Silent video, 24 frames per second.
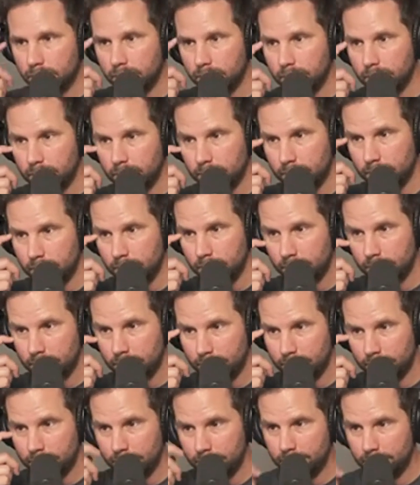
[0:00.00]

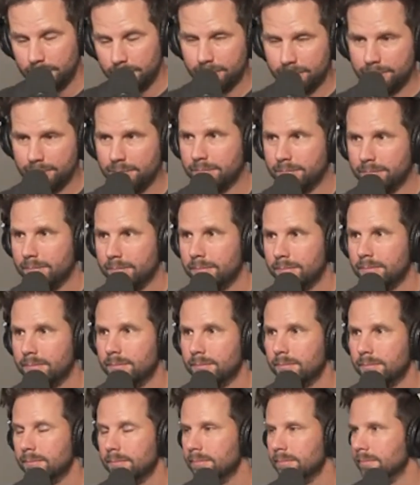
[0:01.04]

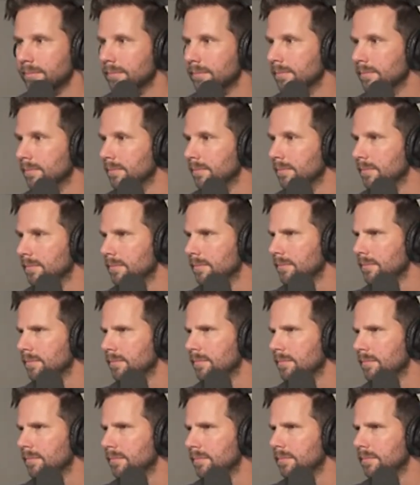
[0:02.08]

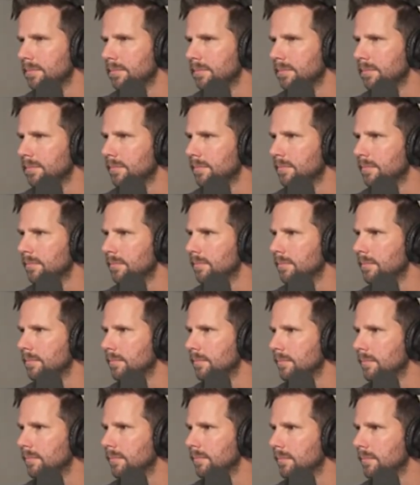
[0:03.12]

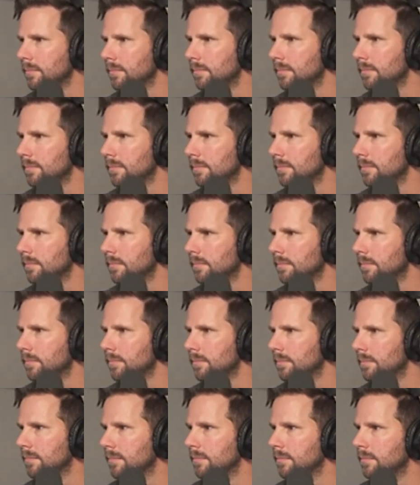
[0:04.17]

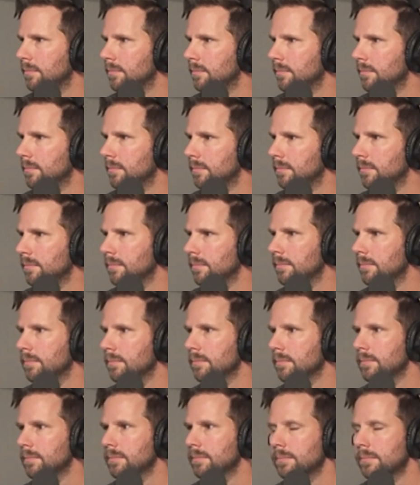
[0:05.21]

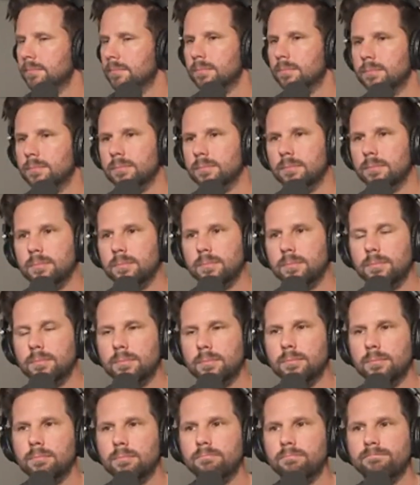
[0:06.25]

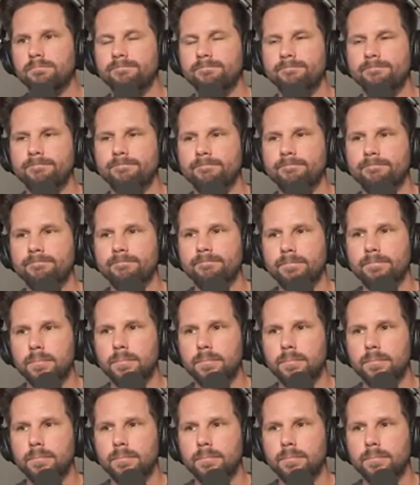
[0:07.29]
(not speaking)